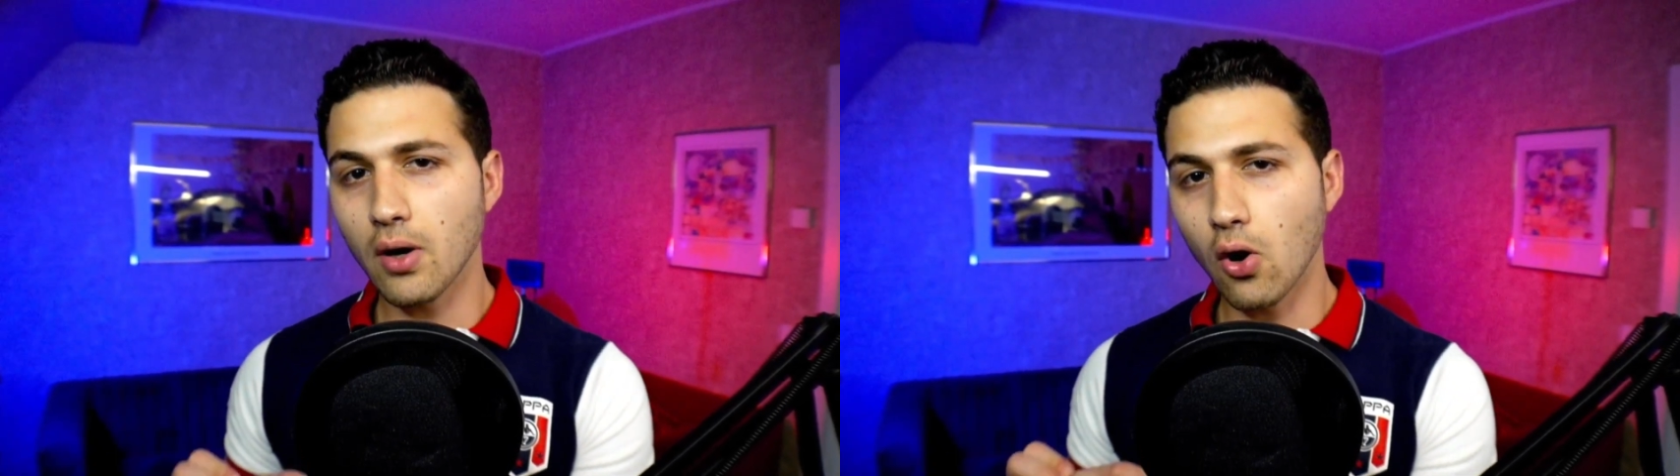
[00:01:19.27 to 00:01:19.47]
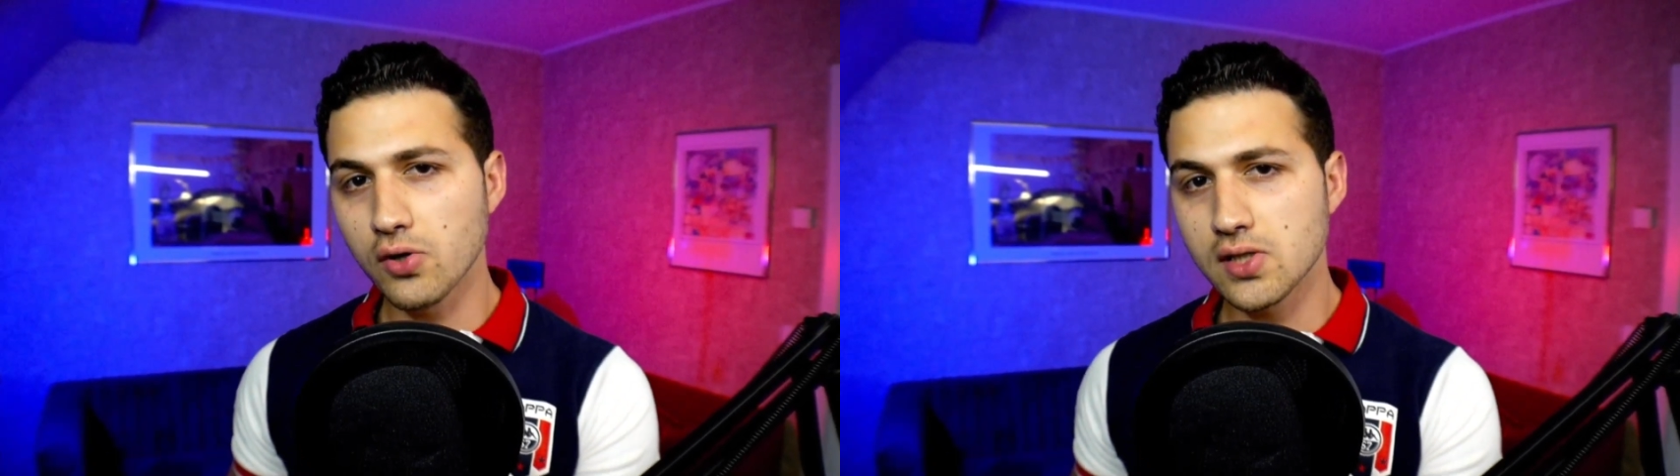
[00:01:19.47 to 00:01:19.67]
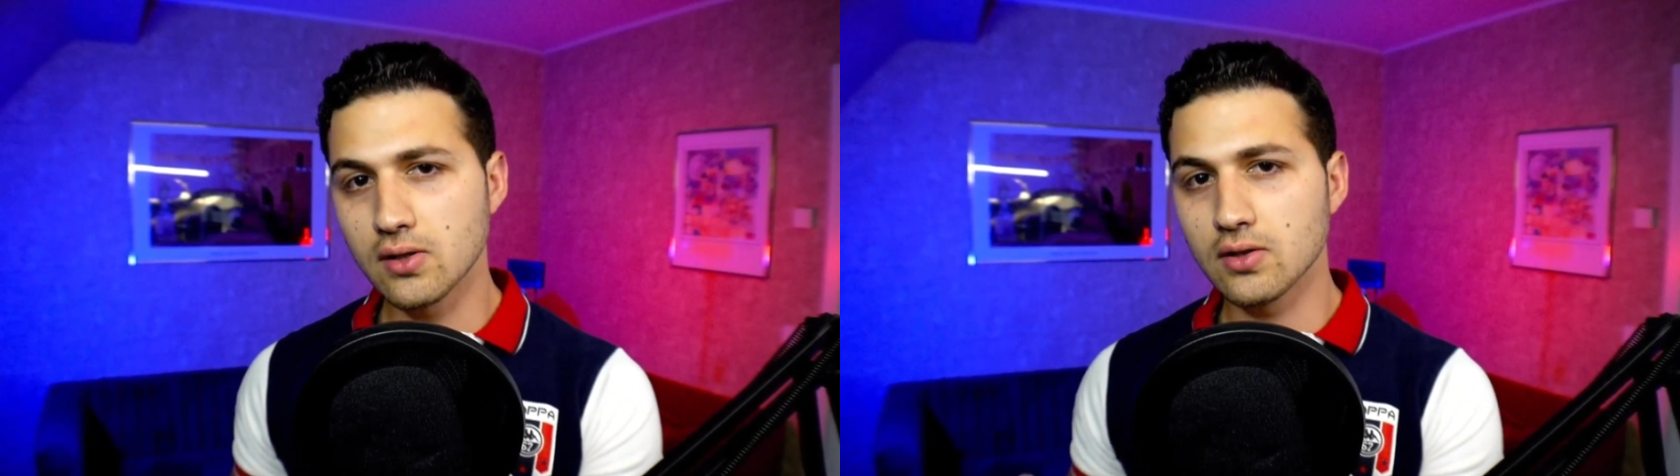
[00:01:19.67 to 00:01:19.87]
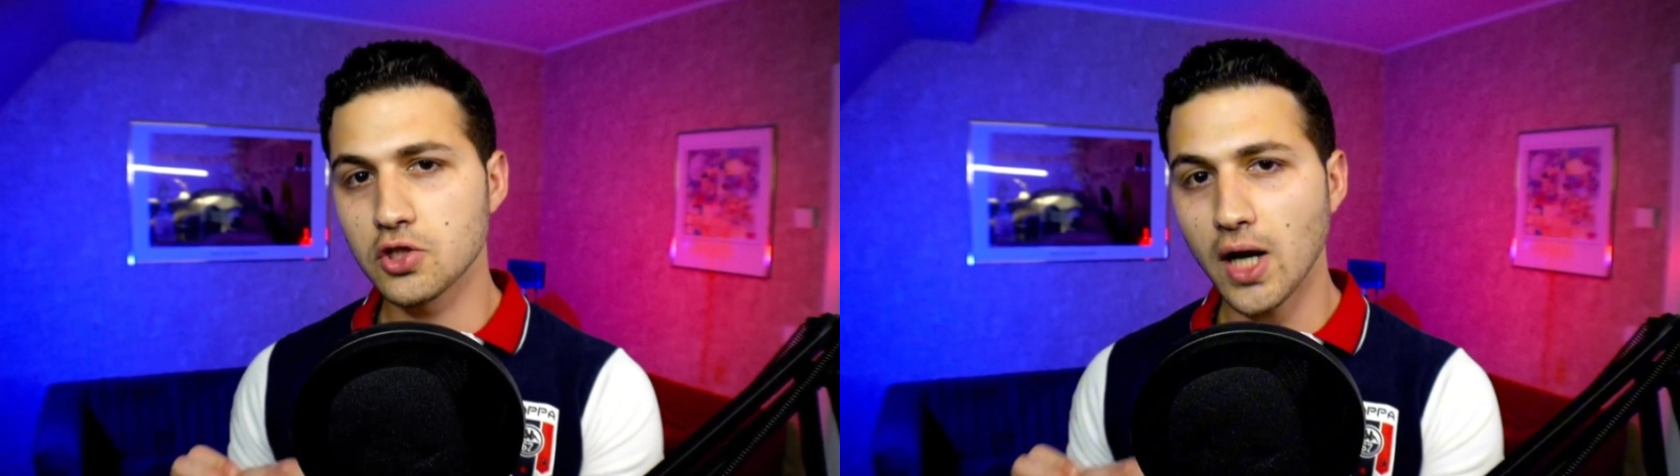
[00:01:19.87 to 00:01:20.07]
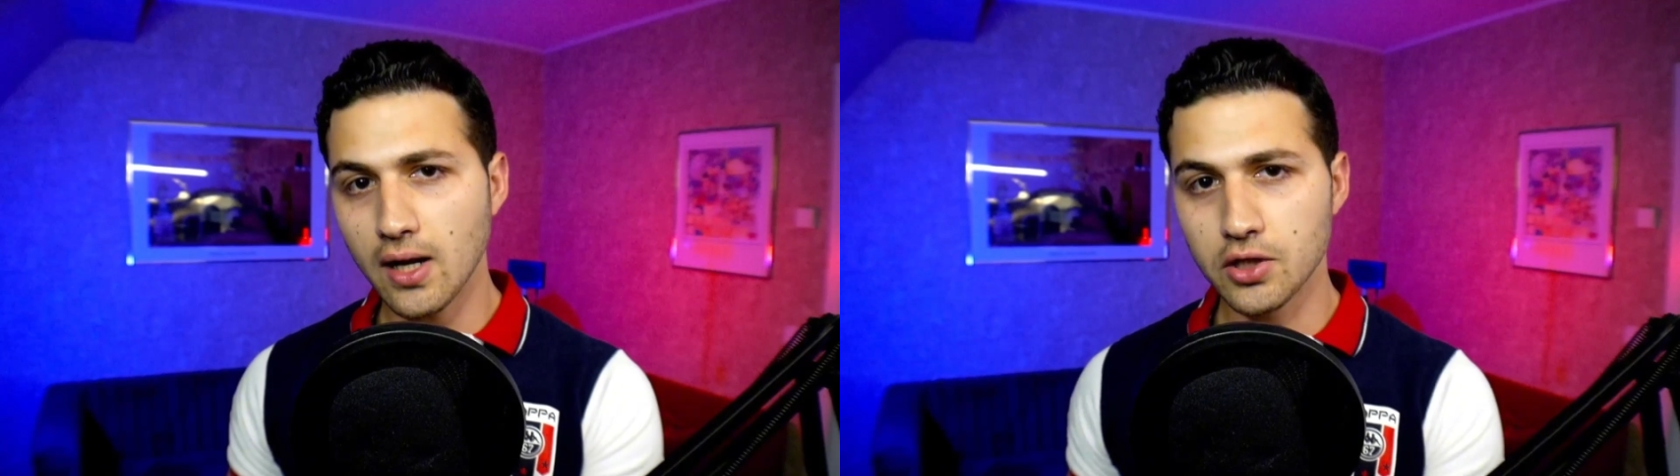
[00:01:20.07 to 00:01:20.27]
OSINT
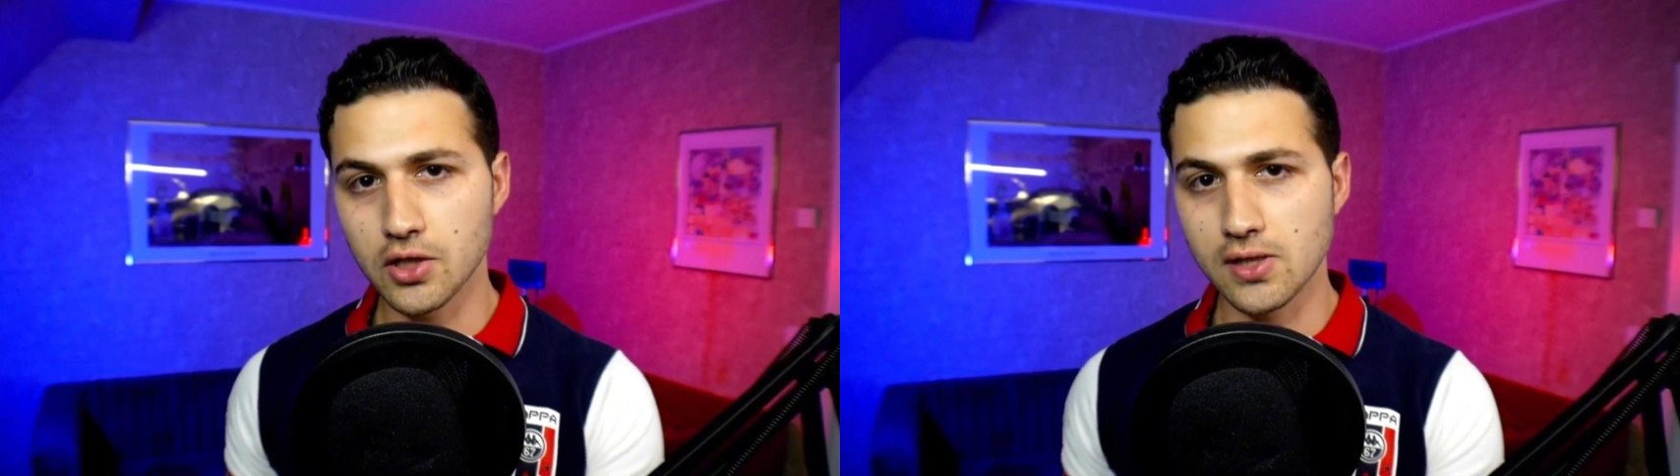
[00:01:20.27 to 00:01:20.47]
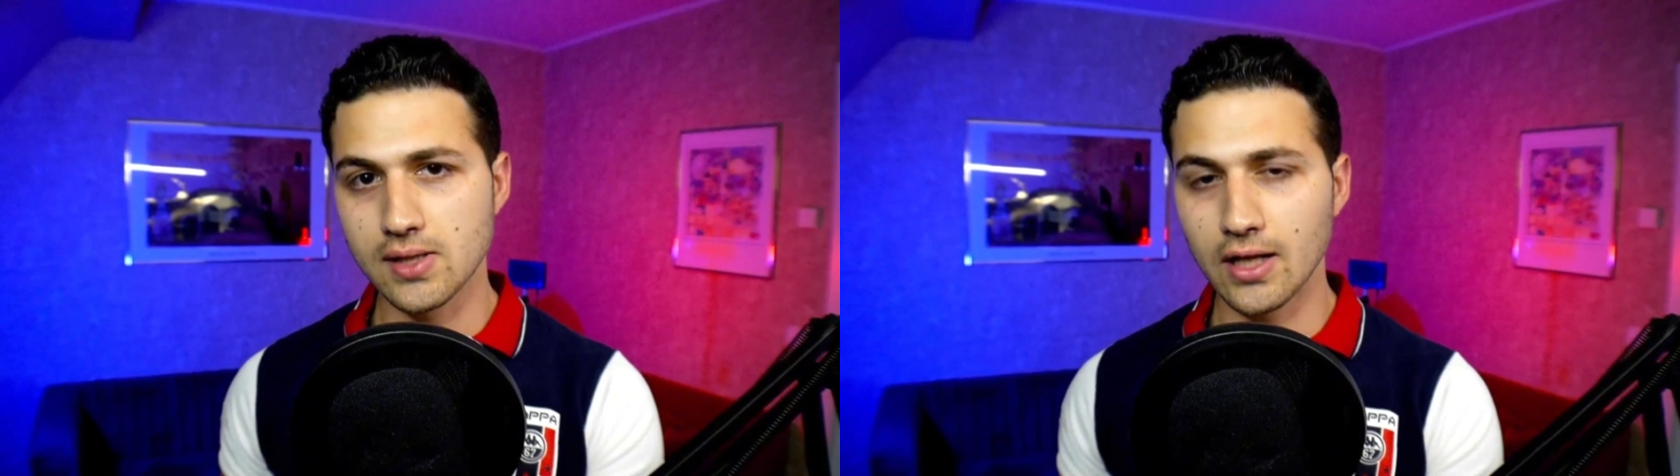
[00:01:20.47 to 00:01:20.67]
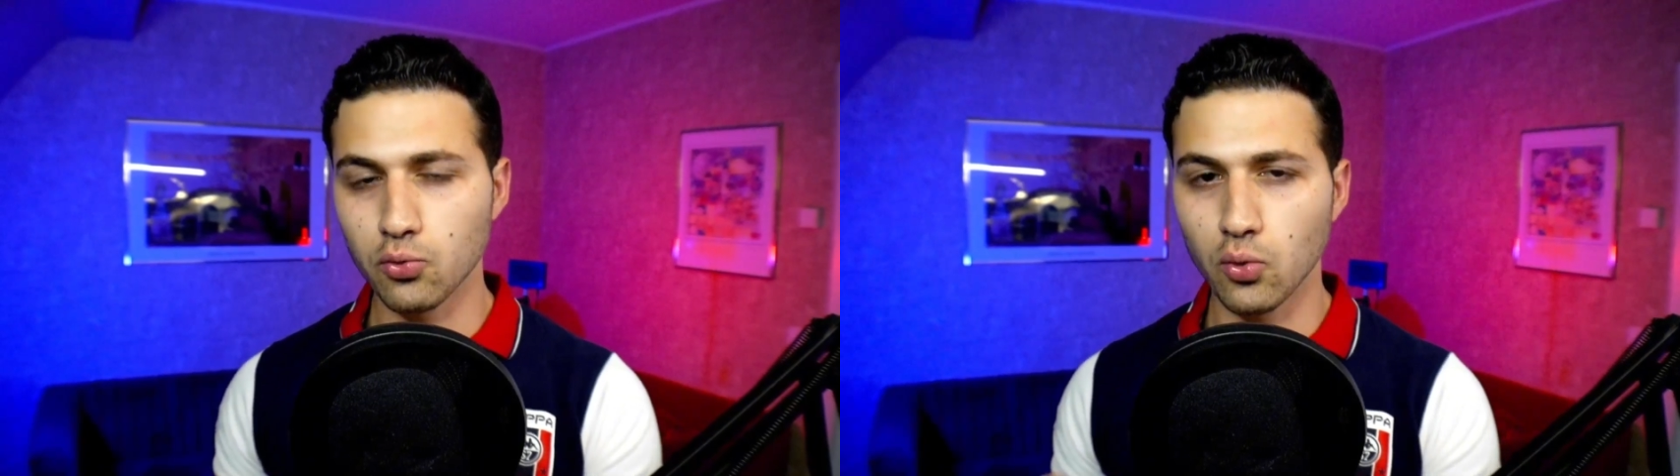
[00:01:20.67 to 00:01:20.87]
challenges that